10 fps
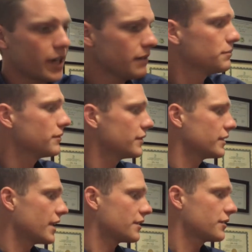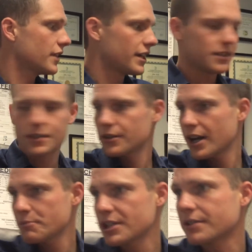Okay. That is your
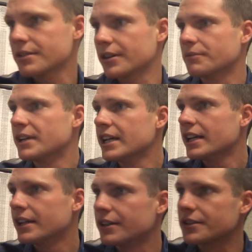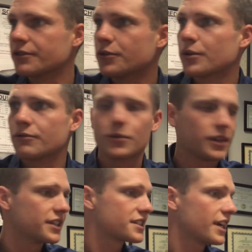option. So here's a form for
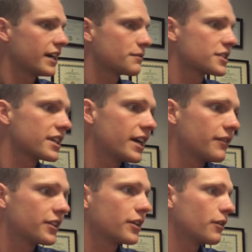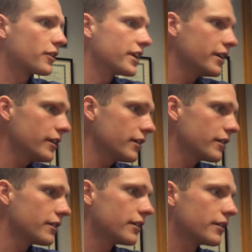you to sign. I'm just going to have you go right here.
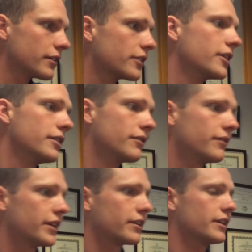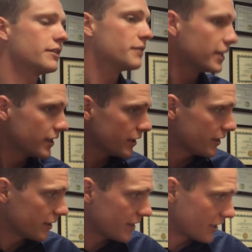Good. Very good.
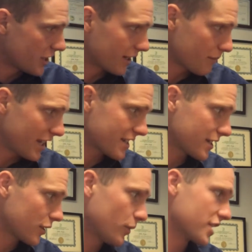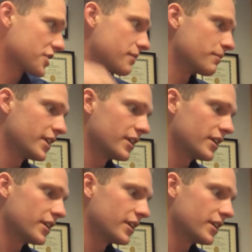Now, John, let me ask you a question.